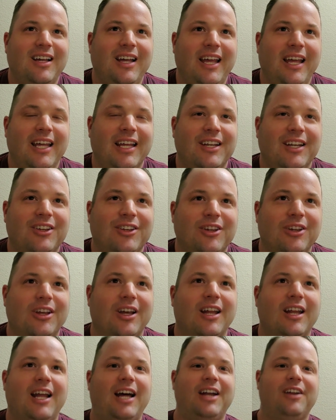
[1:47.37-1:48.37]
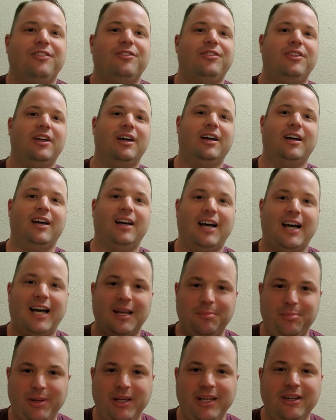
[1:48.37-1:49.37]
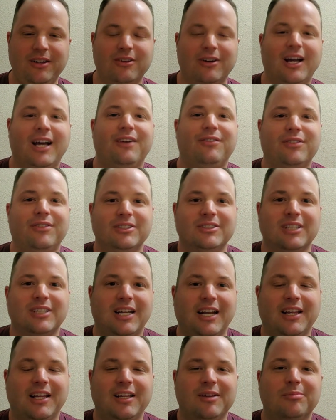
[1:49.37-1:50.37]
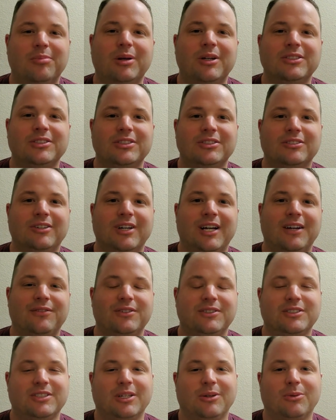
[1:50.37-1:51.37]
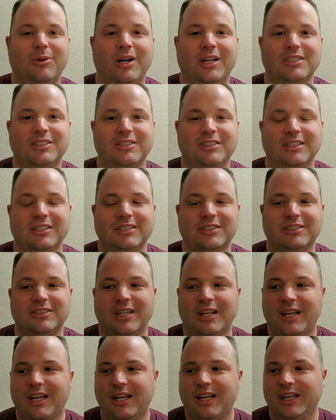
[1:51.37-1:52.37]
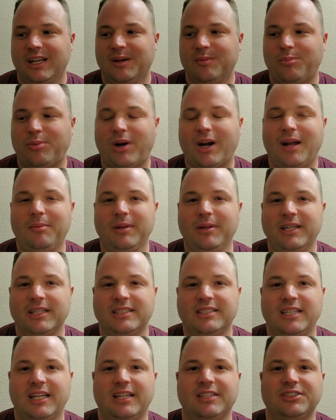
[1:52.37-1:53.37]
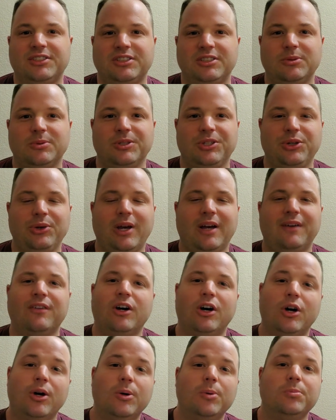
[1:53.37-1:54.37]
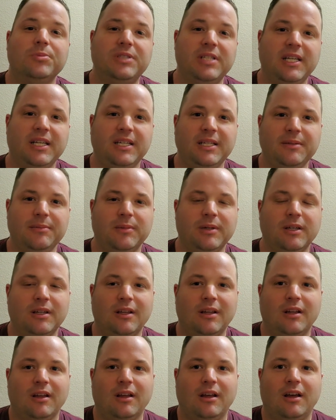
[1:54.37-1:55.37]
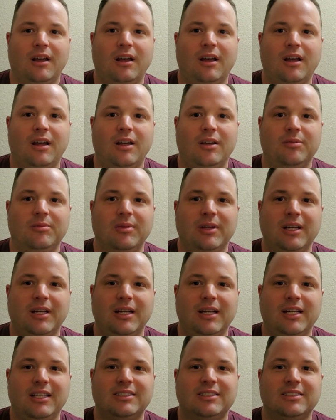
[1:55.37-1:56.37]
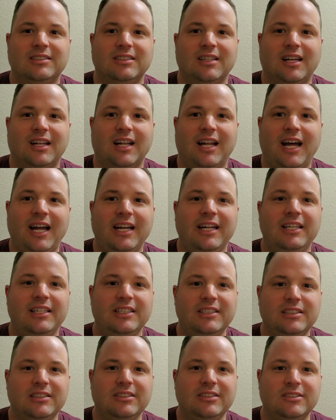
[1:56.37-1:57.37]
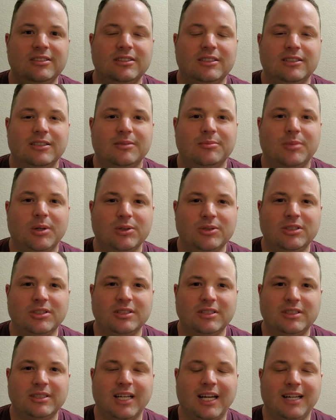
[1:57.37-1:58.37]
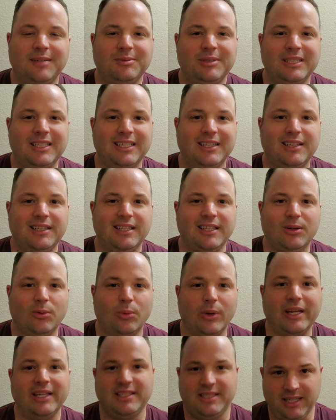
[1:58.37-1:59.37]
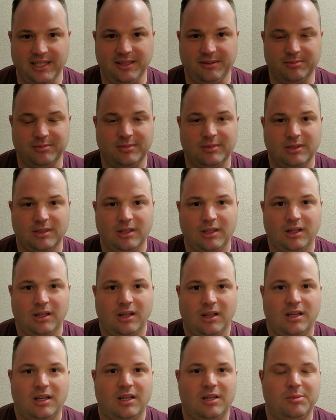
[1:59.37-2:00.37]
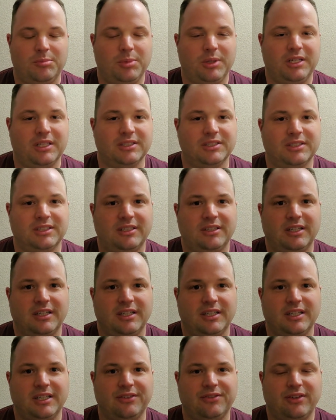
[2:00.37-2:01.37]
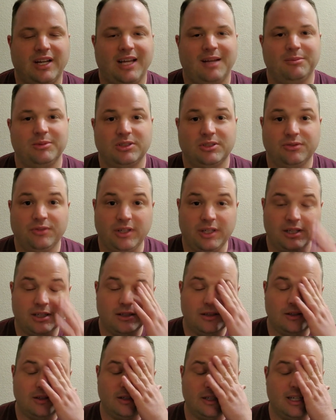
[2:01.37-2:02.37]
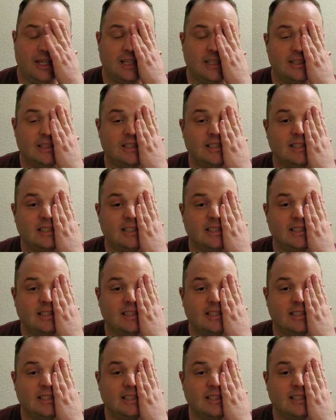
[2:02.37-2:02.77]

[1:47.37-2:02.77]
a lot of the IP graphers, a lot of the in-person graphers that watch this can probably attest to, when you have a home team, it's a lot easier most of the time to get the away team, because they're at a different atmosphere. They're not